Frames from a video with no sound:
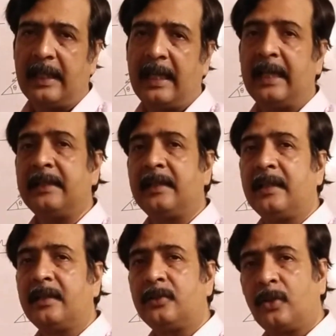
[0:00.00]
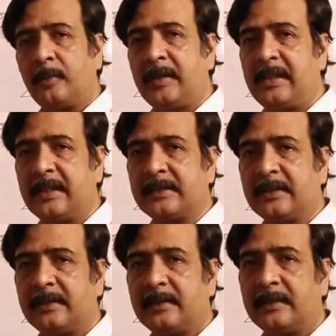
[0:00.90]
and the normal reaction,
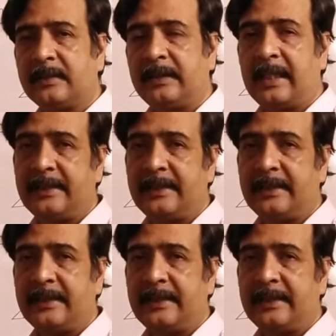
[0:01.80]
that